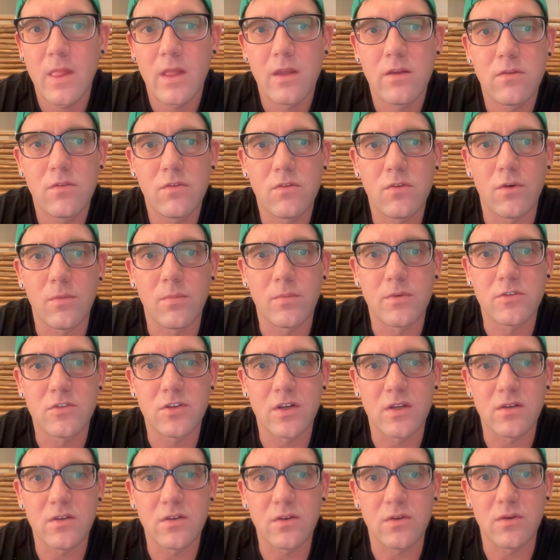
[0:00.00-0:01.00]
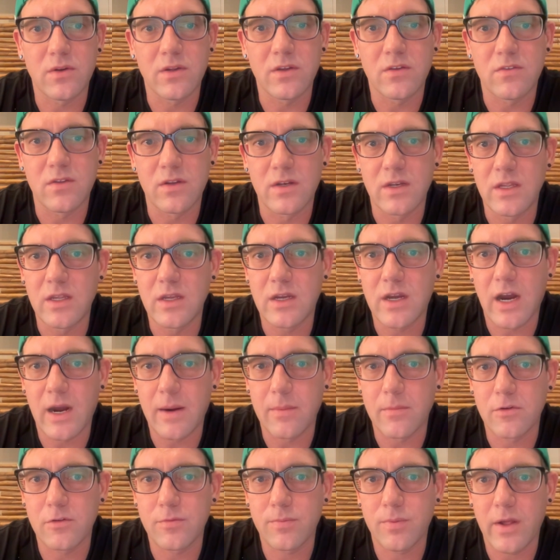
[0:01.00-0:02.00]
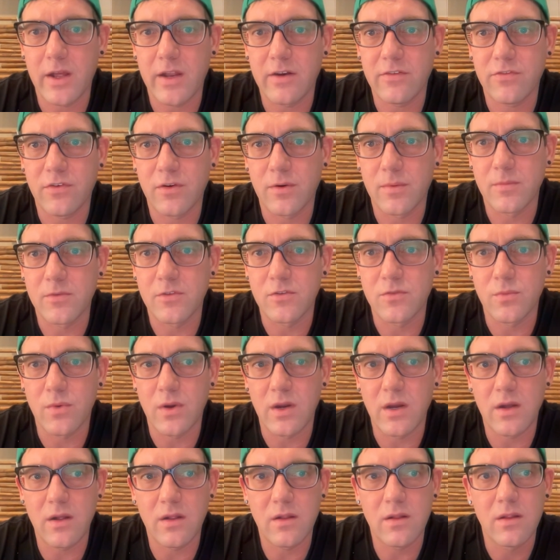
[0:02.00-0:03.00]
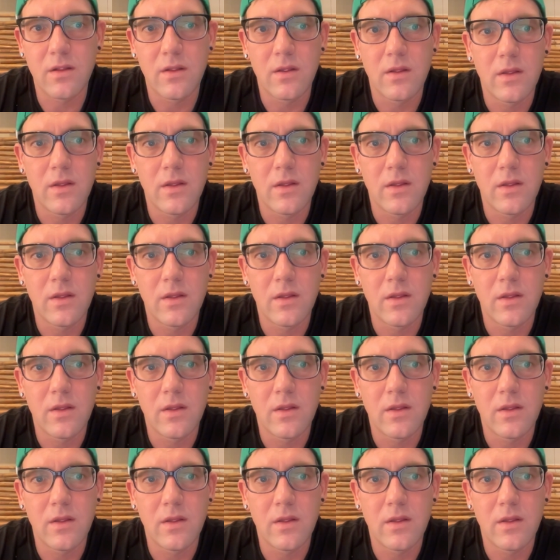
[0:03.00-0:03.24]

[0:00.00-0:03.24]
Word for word: So Magento is an e-commerce platform as well.